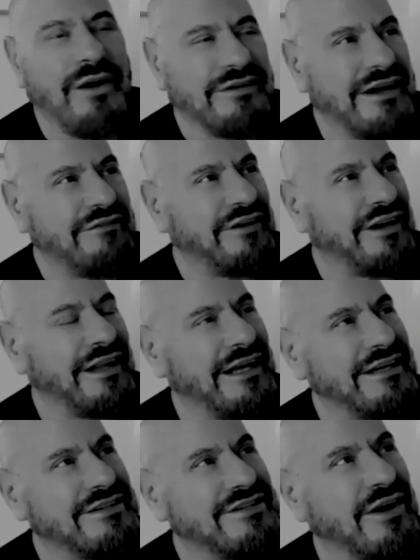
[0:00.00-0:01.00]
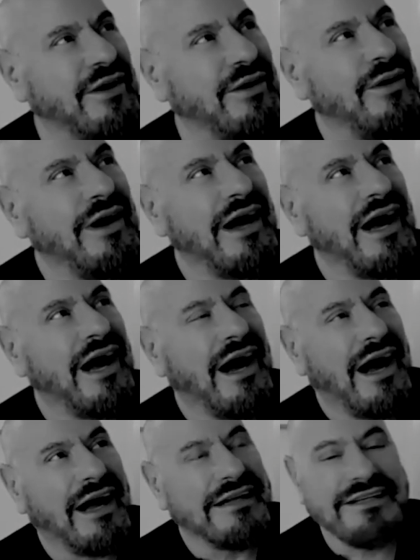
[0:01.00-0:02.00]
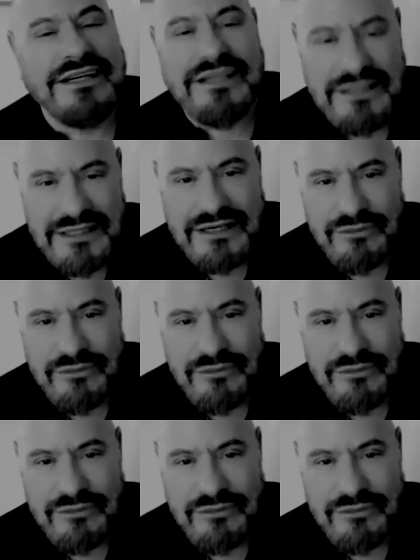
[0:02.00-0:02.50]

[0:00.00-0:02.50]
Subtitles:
definitely. So I did a little